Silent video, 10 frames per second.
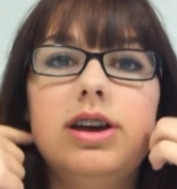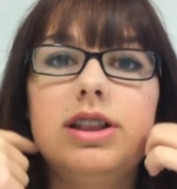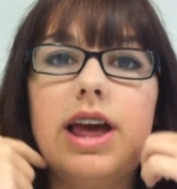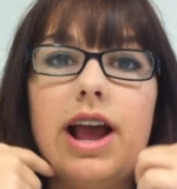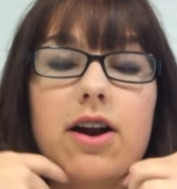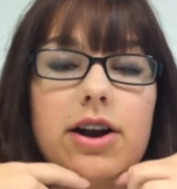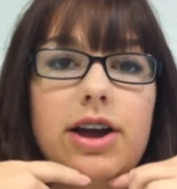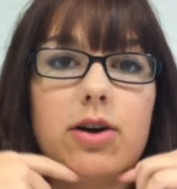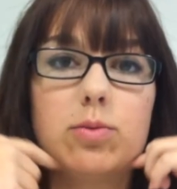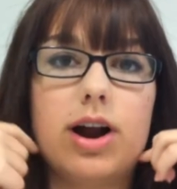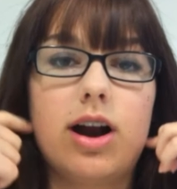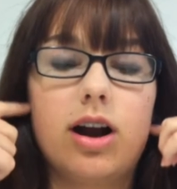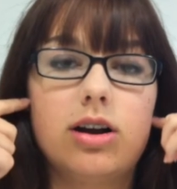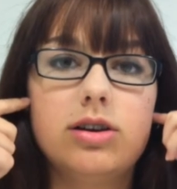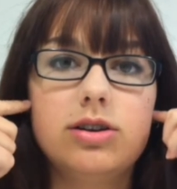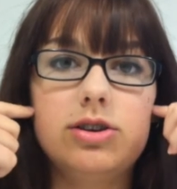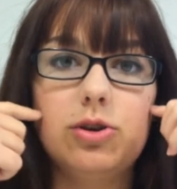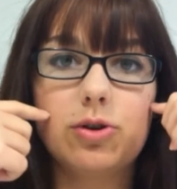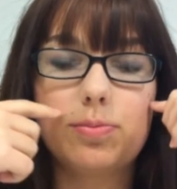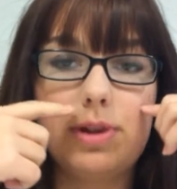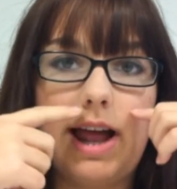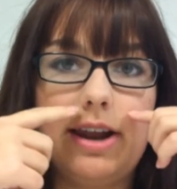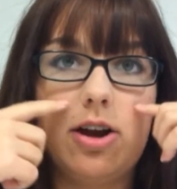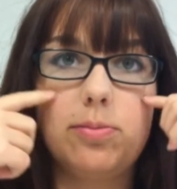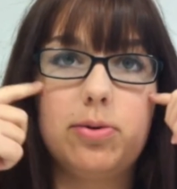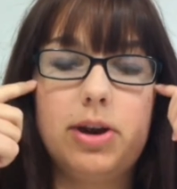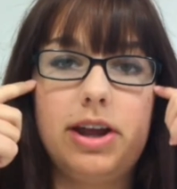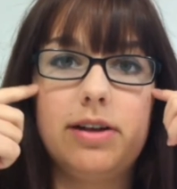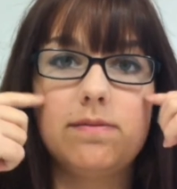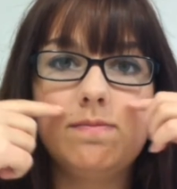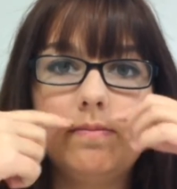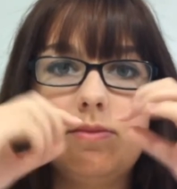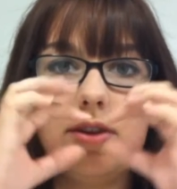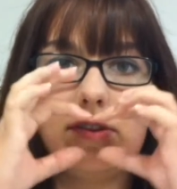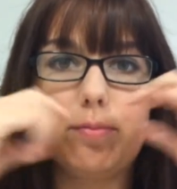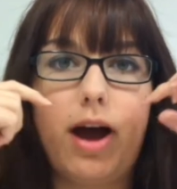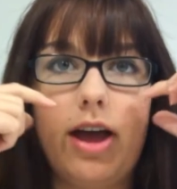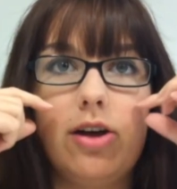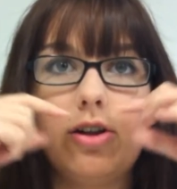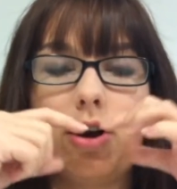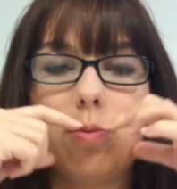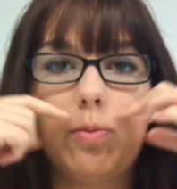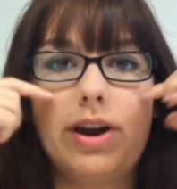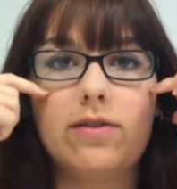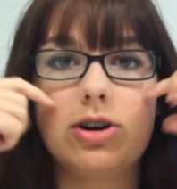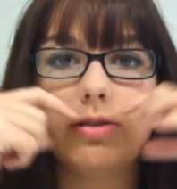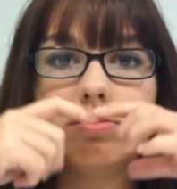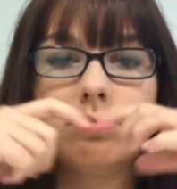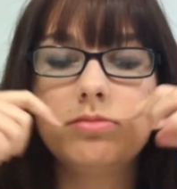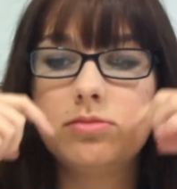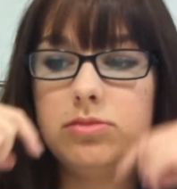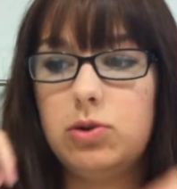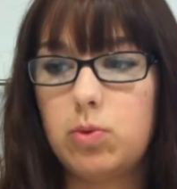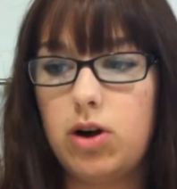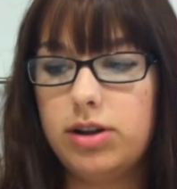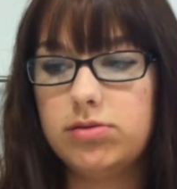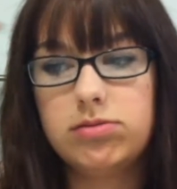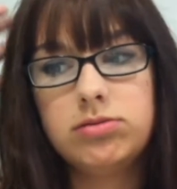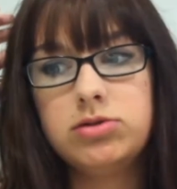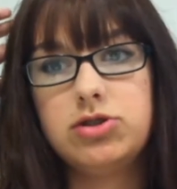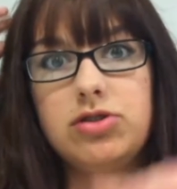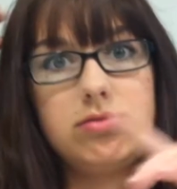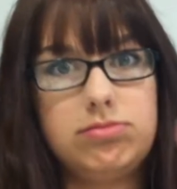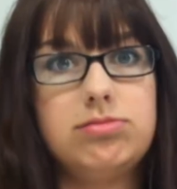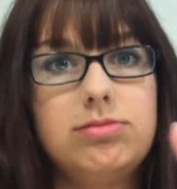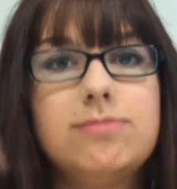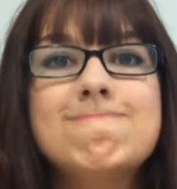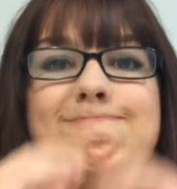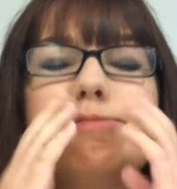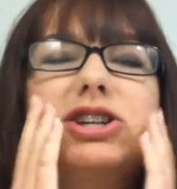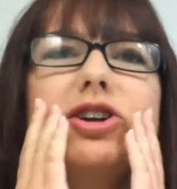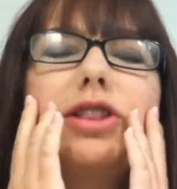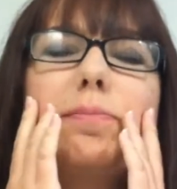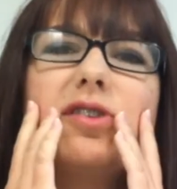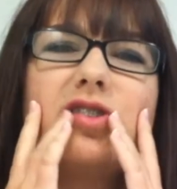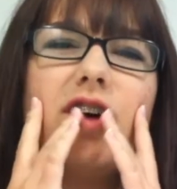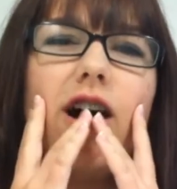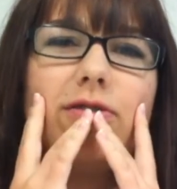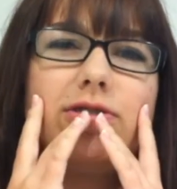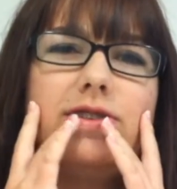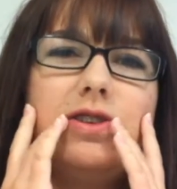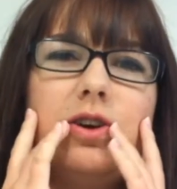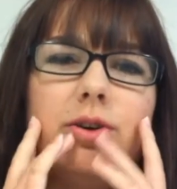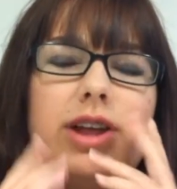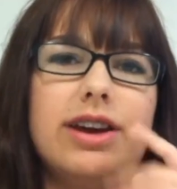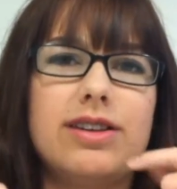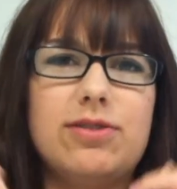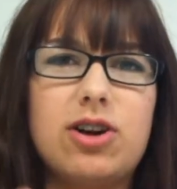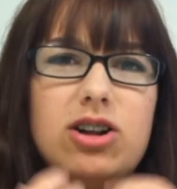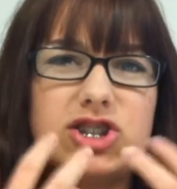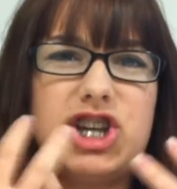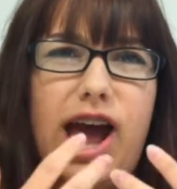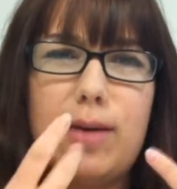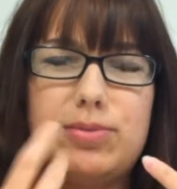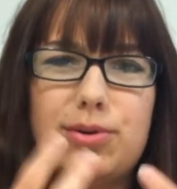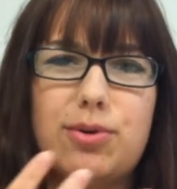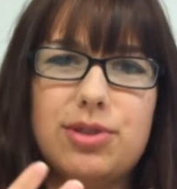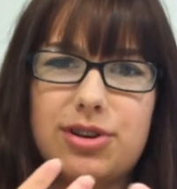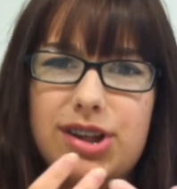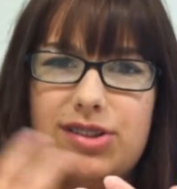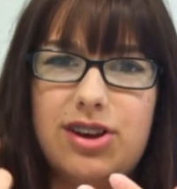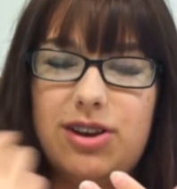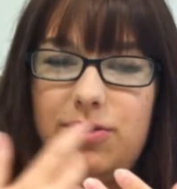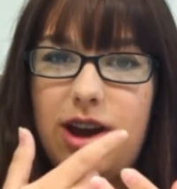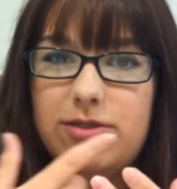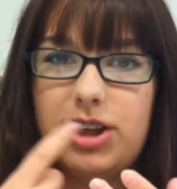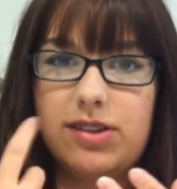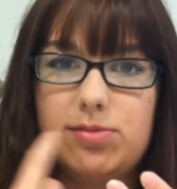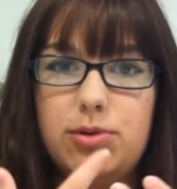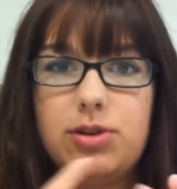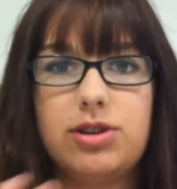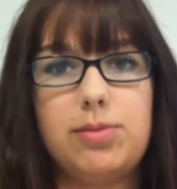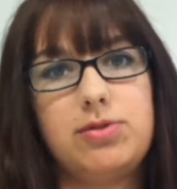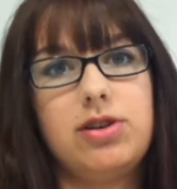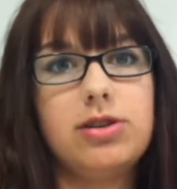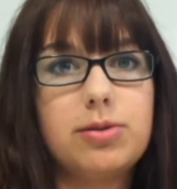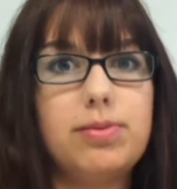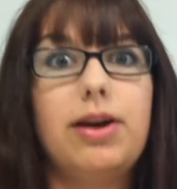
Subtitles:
in the area where you're planning on putting the smile or whatever you want. Just make sure your lips are soft too. Like if they're all chapped, it won't look as good. If you have like smoother lips, it'll look